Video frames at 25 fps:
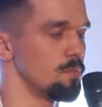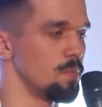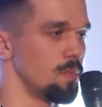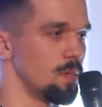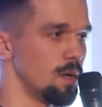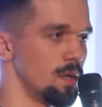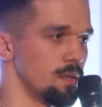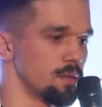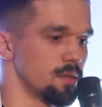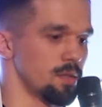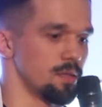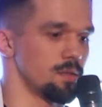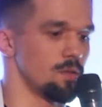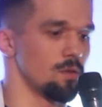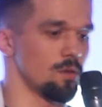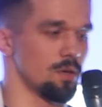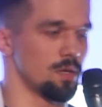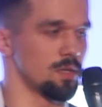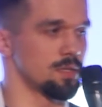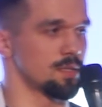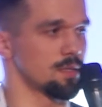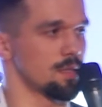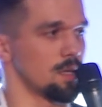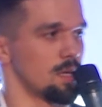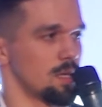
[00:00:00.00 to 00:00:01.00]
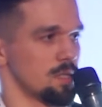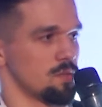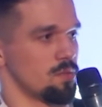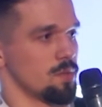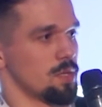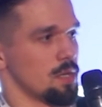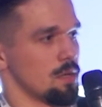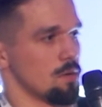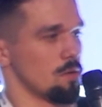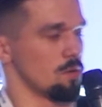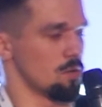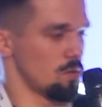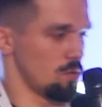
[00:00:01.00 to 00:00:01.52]
Until Docker starts, we
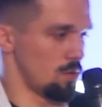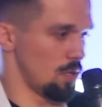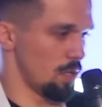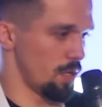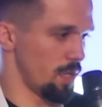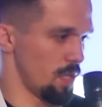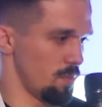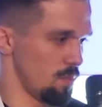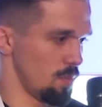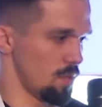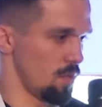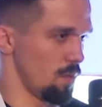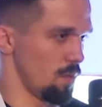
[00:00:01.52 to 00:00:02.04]
can go to the admin